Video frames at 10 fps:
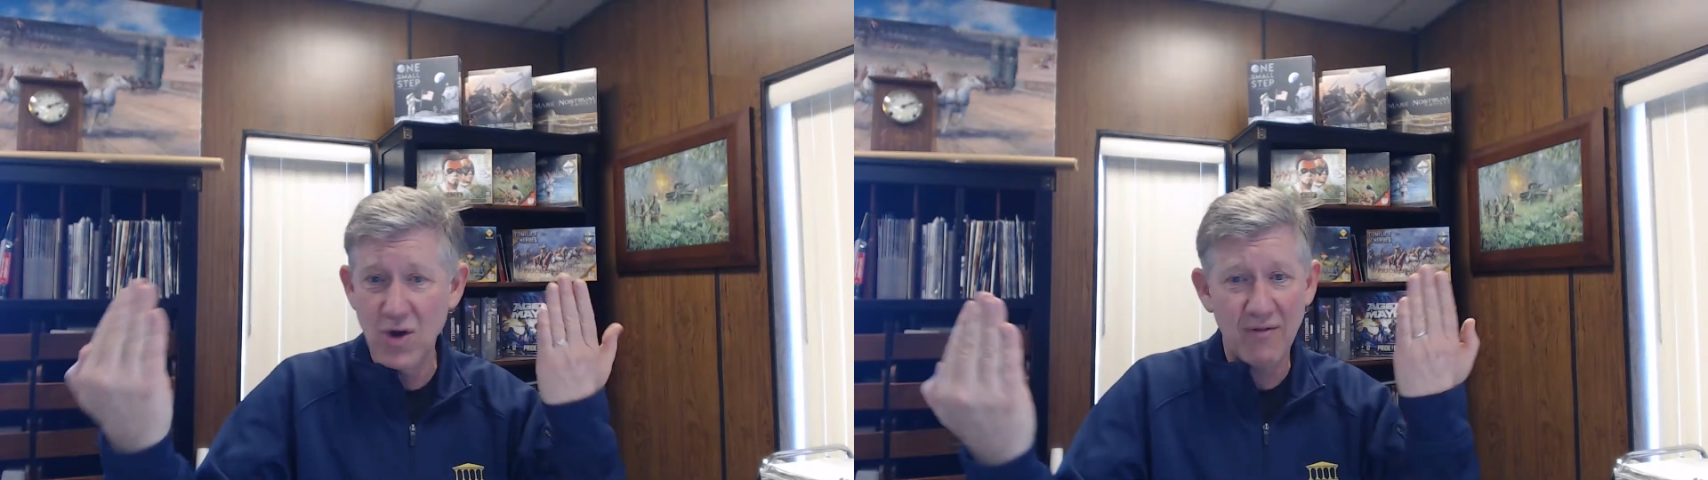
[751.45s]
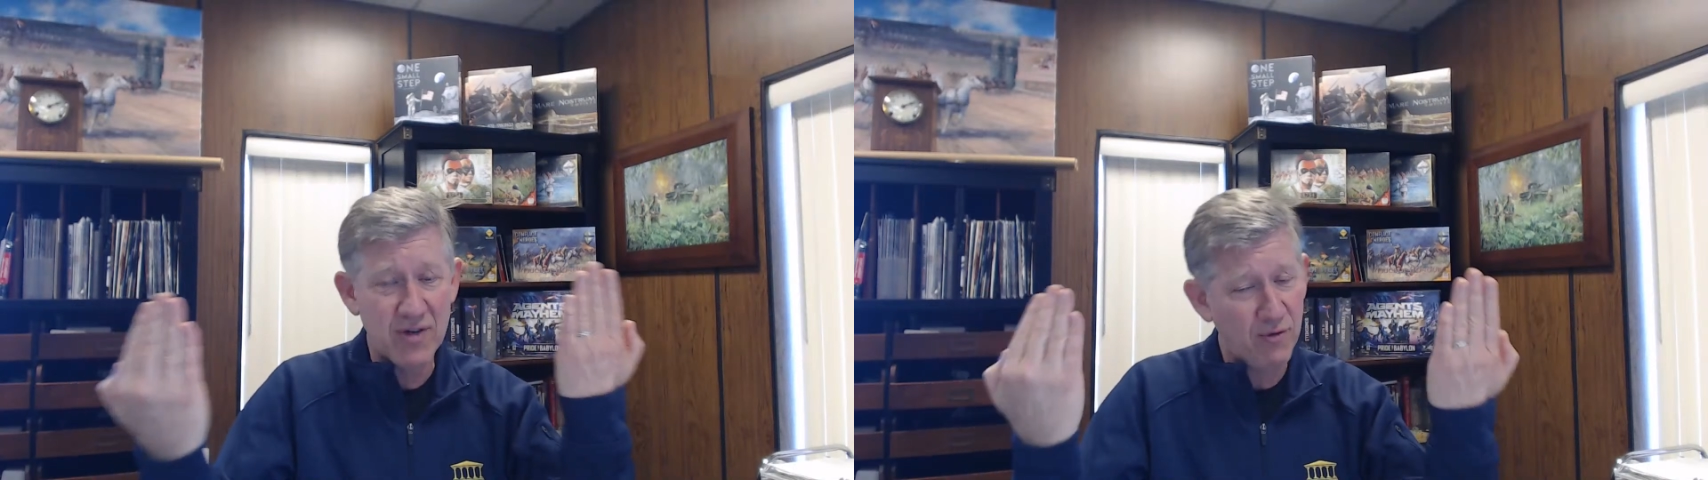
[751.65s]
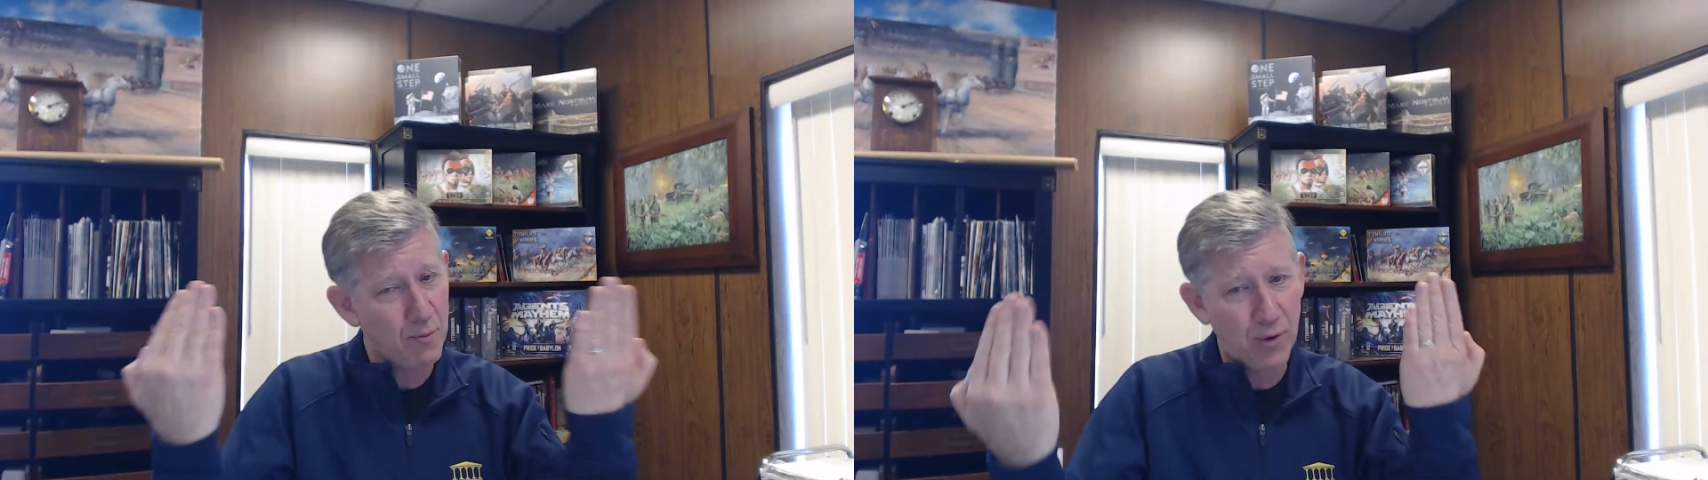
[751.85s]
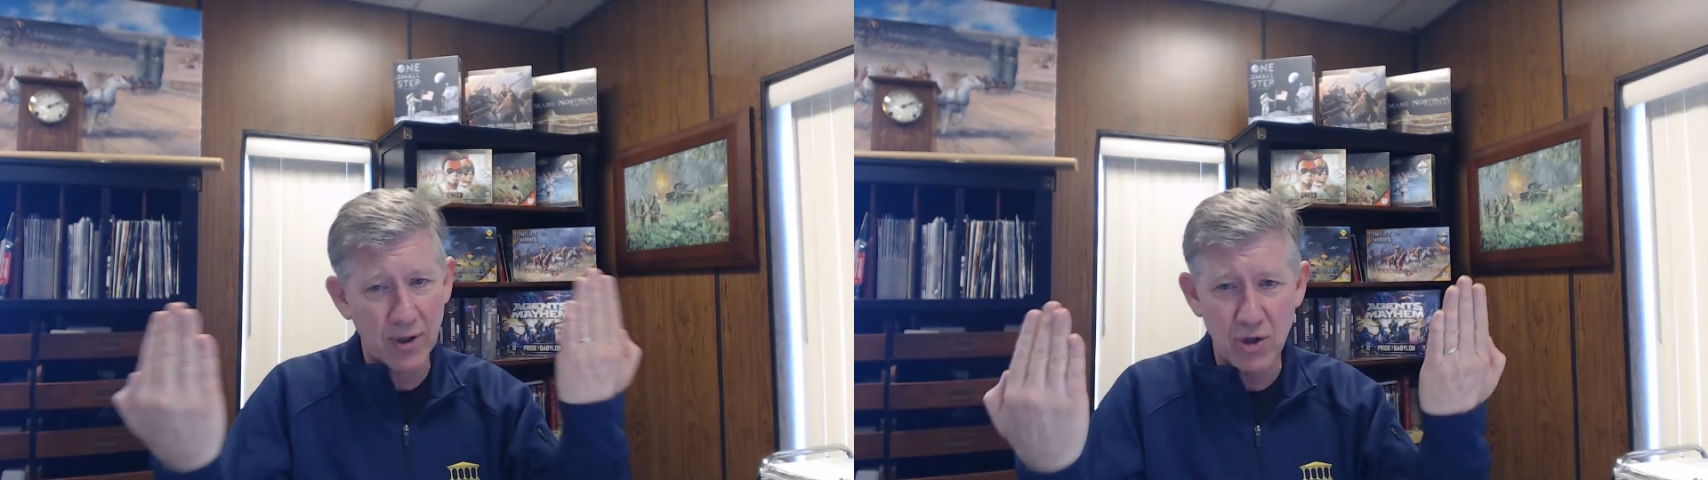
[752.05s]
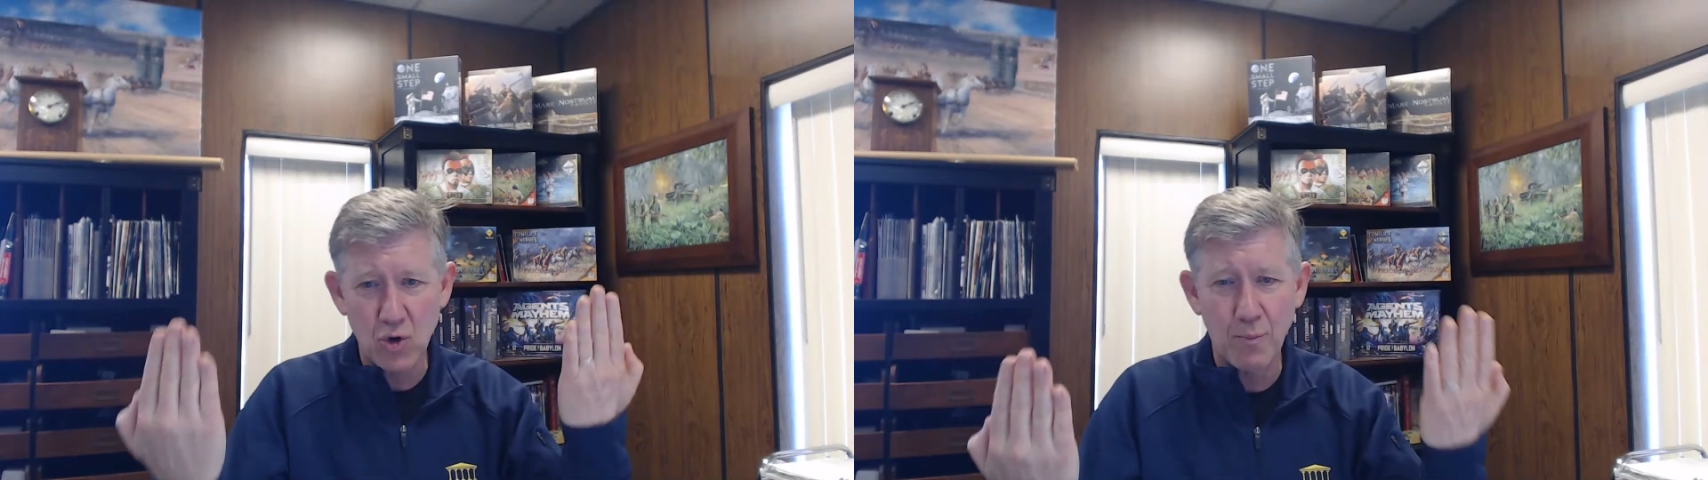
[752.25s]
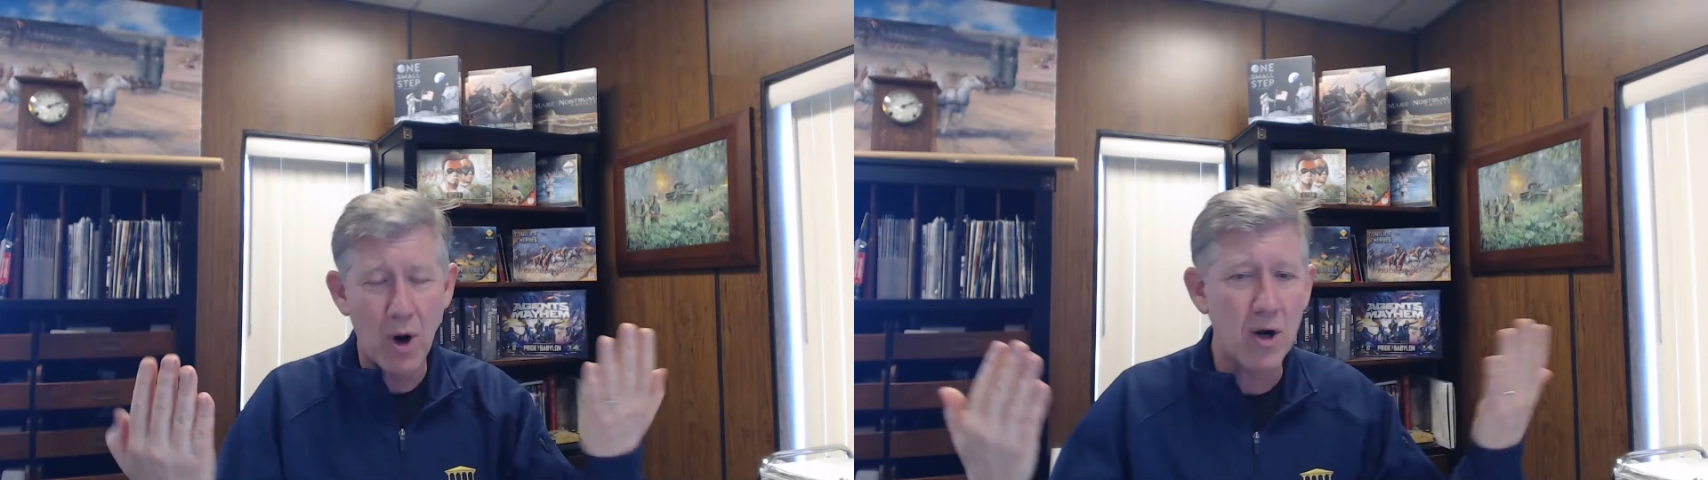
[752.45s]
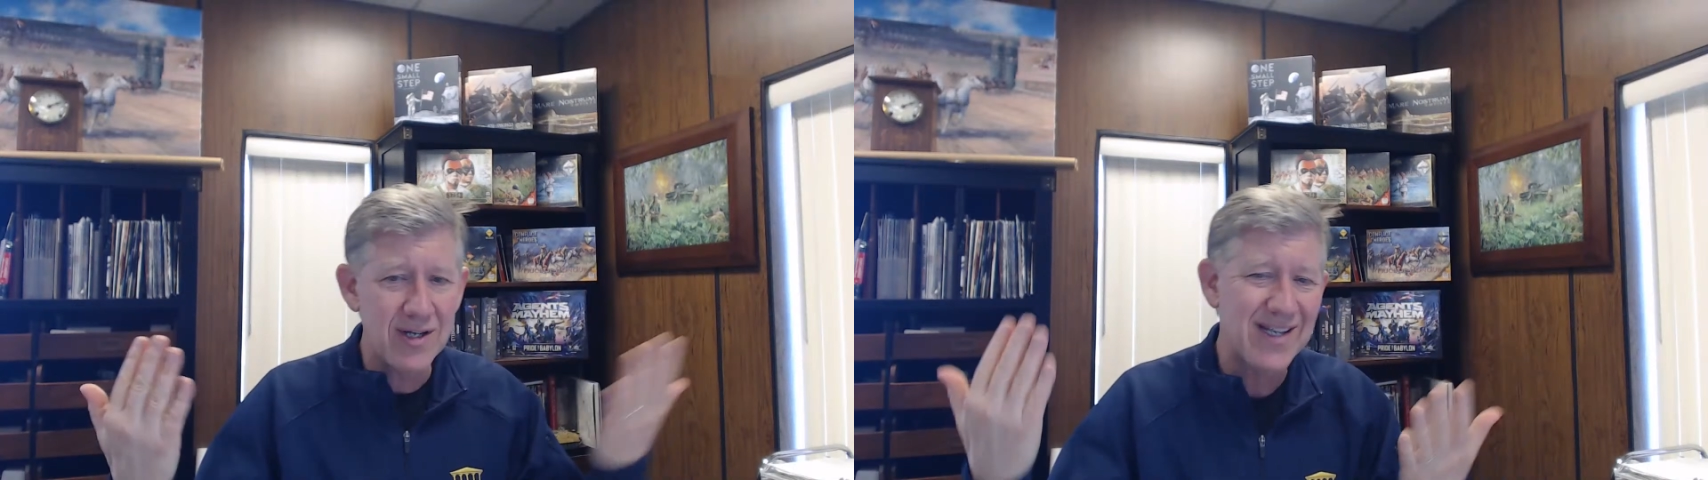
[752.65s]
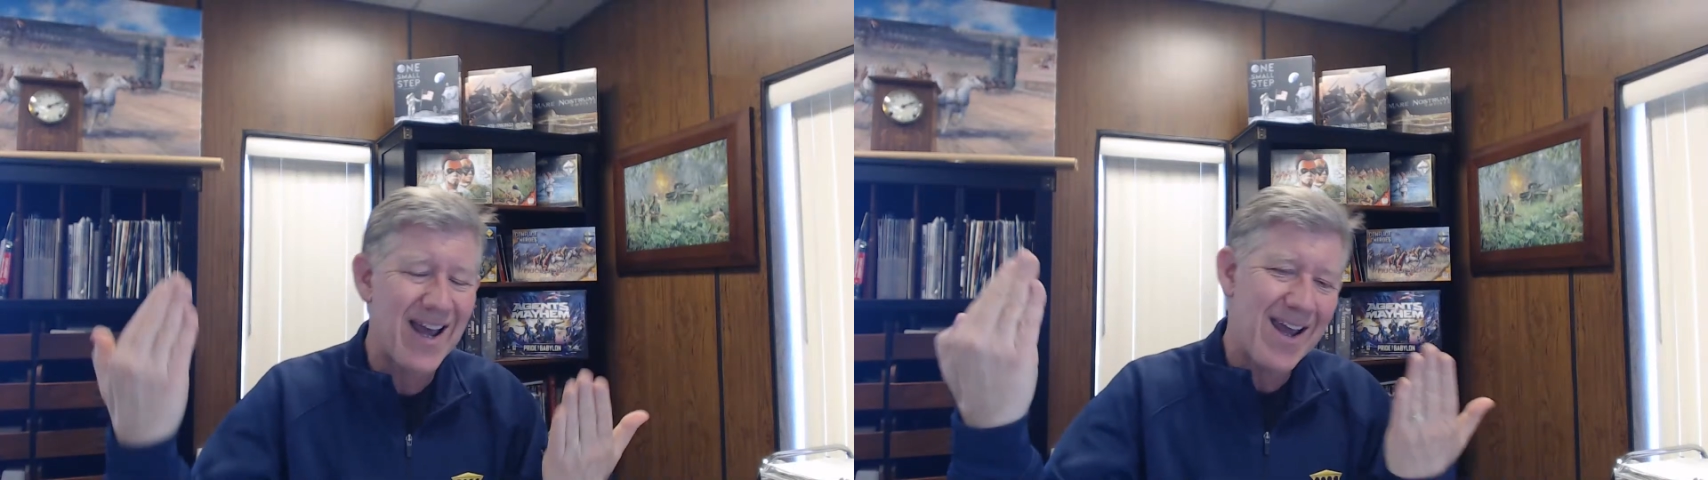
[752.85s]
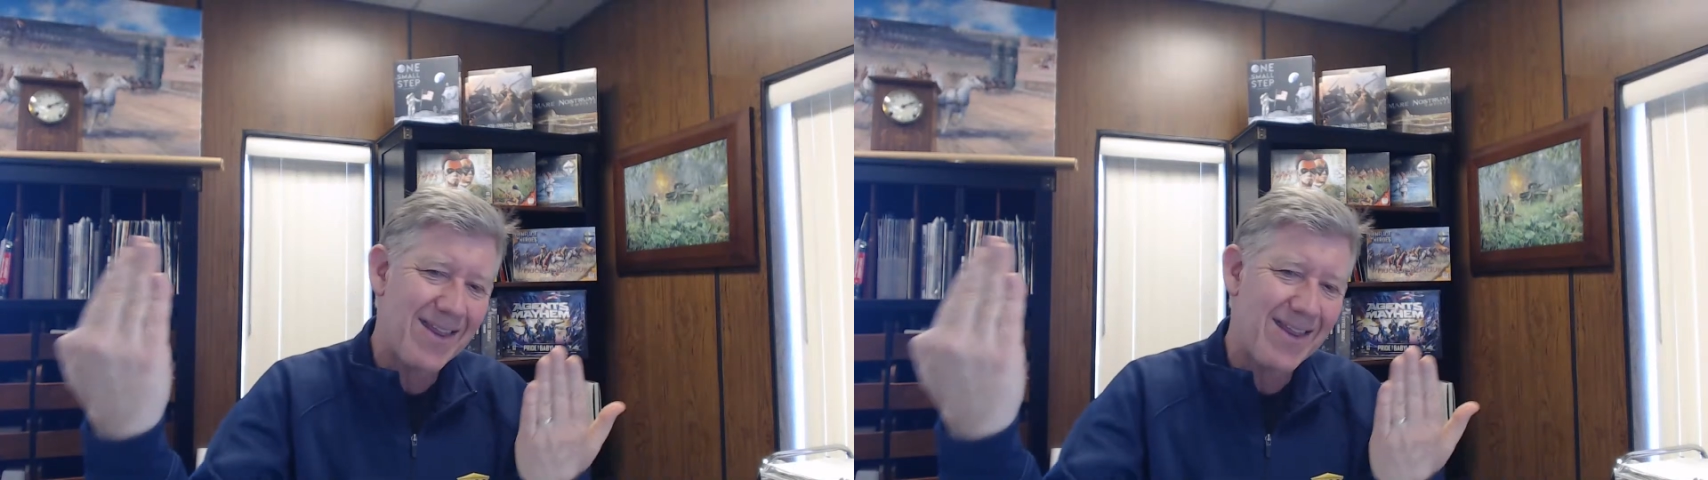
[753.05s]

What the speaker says: you have different political parties